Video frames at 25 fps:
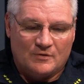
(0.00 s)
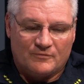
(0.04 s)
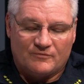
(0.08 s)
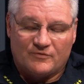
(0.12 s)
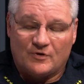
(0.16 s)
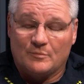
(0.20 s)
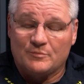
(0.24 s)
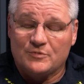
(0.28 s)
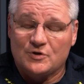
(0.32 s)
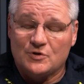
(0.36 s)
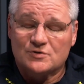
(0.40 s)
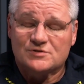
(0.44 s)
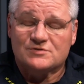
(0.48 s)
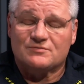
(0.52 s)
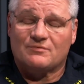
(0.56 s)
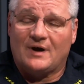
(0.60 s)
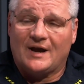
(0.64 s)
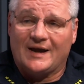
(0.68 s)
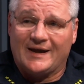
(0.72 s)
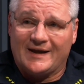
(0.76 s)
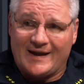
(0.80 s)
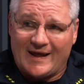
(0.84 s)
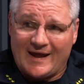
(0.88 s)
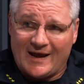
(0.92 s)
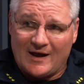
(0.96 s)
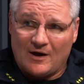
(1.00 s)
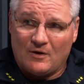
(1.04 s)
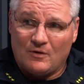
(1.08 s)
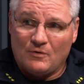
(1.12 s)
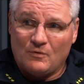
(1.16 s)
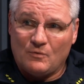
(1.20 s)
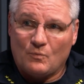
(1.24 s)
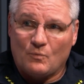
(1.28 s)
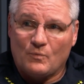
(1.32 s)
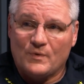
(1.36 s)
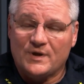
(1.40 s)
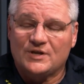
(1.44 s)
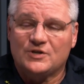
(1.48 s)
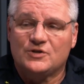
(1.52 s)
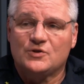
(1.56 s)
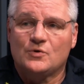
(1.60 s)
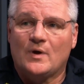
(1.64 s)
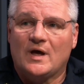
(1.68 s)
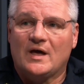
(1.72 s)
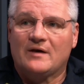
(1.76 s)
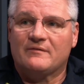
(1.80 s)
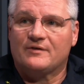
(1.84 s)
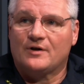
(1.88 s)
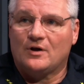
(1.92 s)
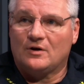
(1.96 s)
from use right now, we do
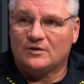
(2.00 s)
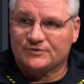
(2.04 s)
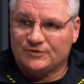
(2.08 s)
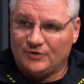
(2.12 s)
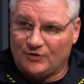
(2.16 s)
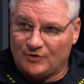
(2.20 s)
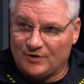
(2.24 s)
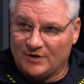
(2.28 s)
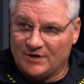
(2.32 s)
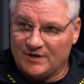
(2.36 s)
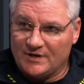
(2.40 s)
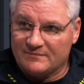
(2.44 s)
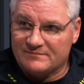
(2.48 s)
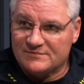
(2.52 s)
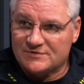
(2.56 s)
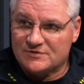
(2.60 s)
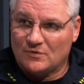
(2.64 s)
have an alternative.